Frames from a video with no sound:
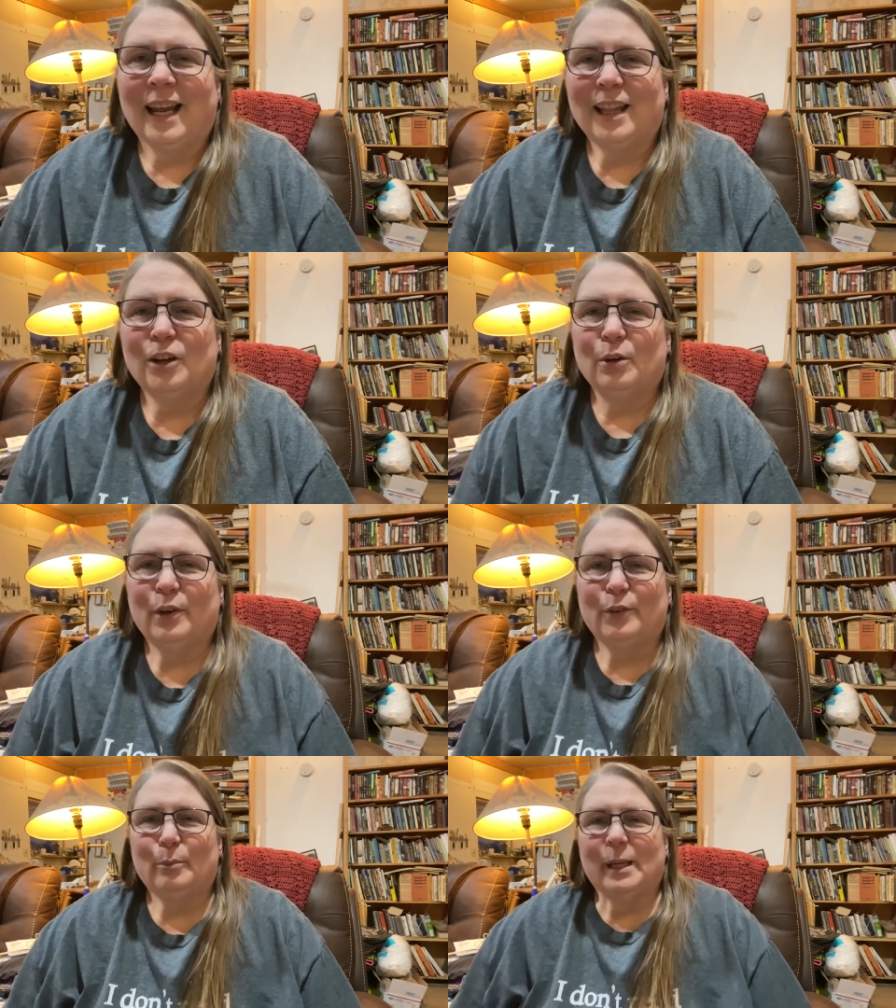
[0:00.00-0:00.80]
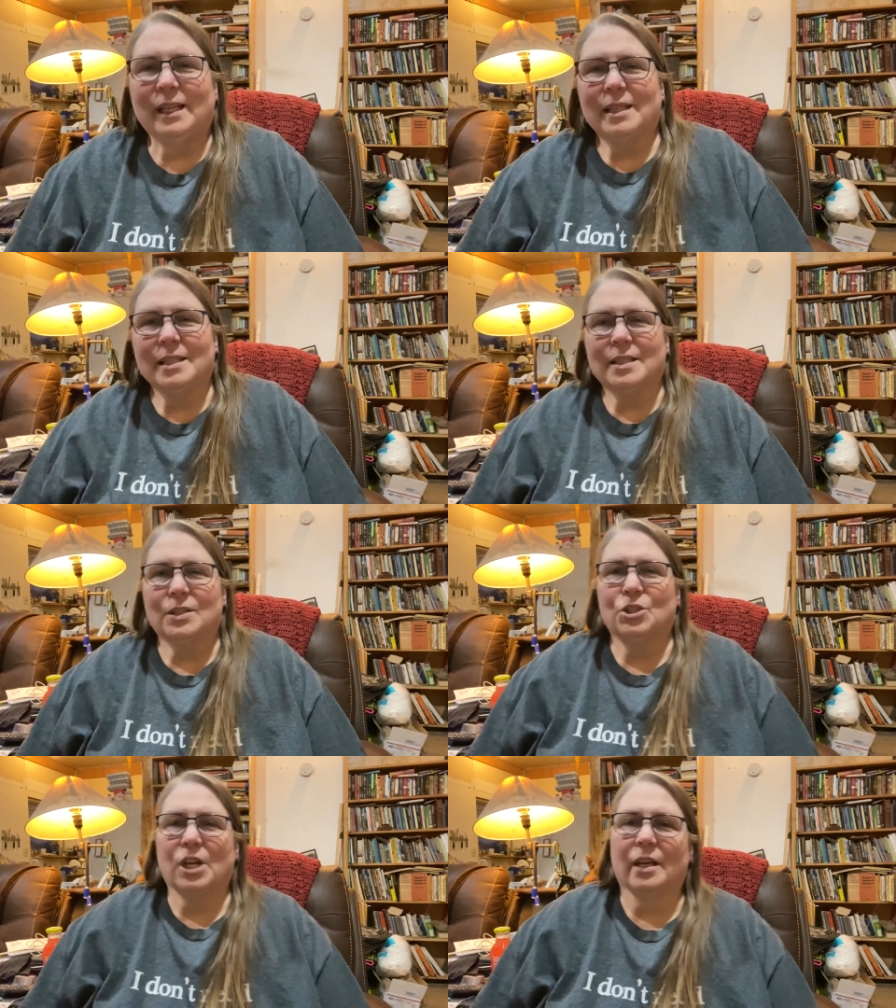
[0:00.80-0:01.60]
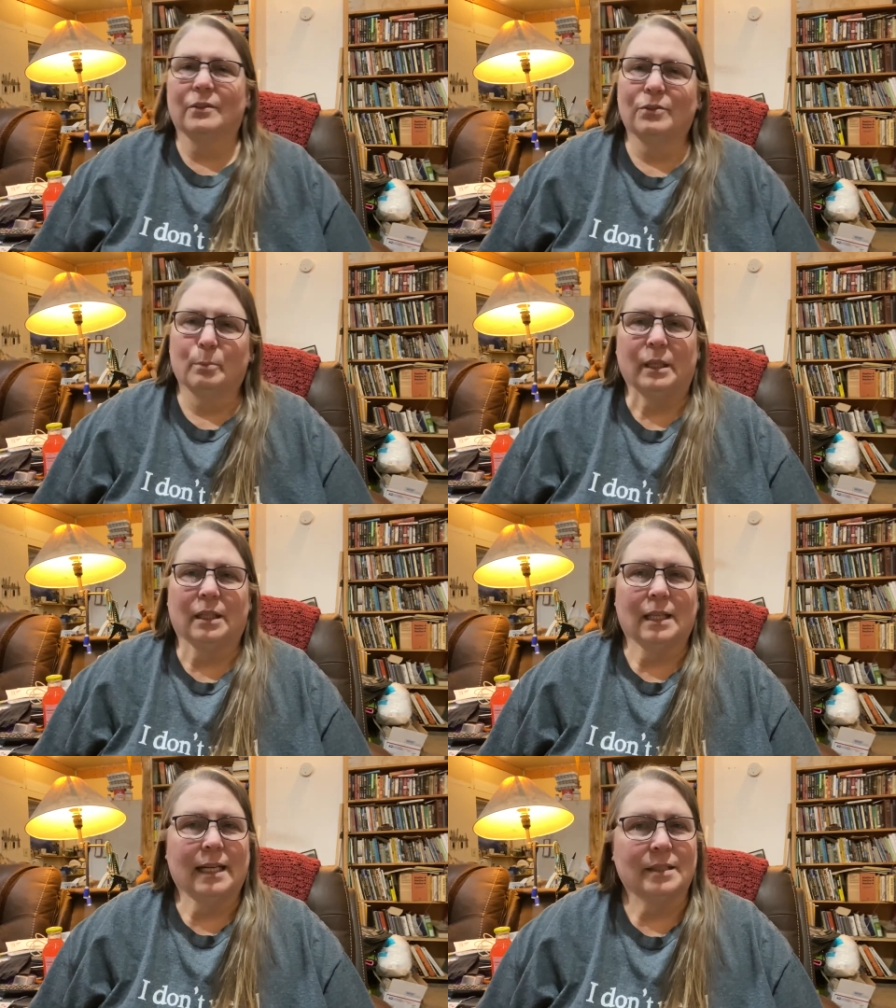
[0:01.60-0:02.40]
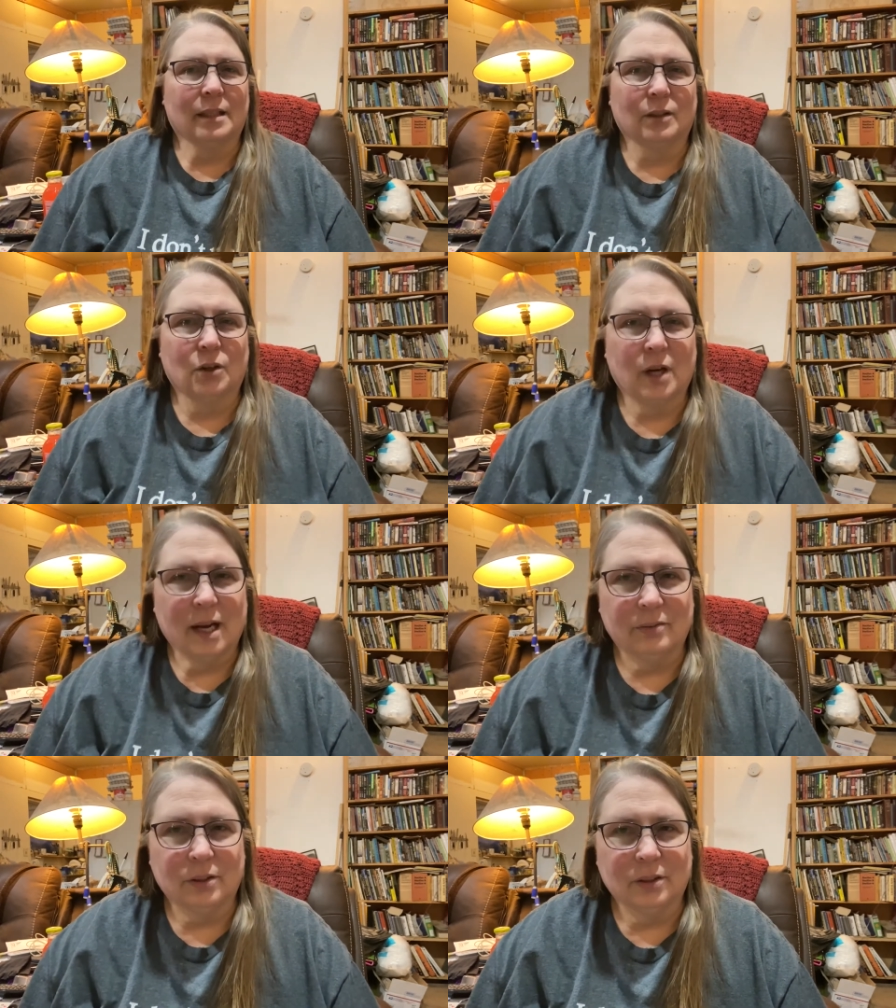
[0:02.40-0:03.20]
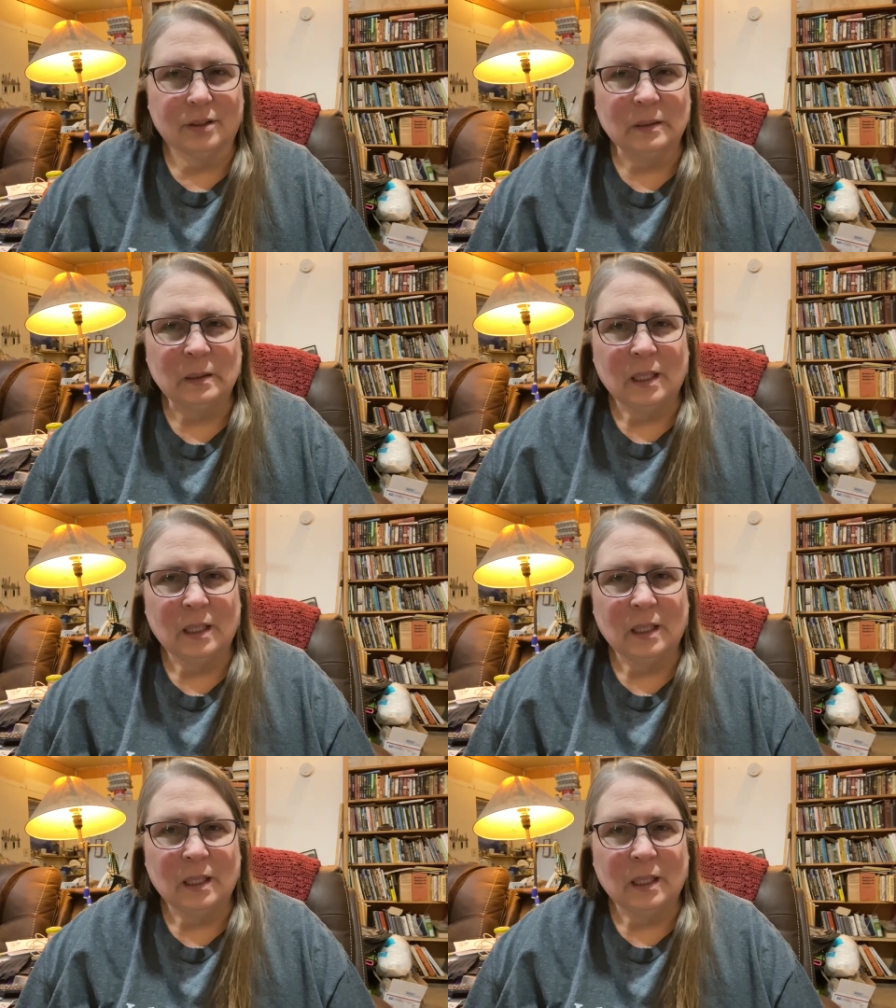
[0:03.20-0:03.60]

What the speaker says: Hello everybody, this is Jen from An Alaskan Crafter.